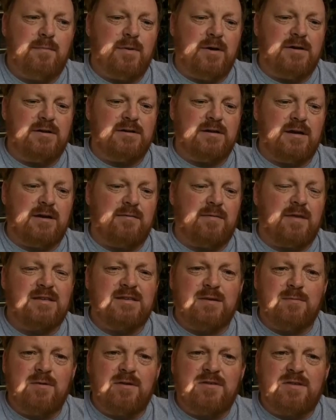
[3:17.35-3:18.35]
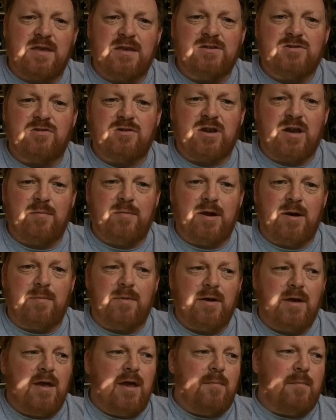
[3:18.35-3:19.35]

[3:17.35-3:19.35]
But that's some of the things that are coming up.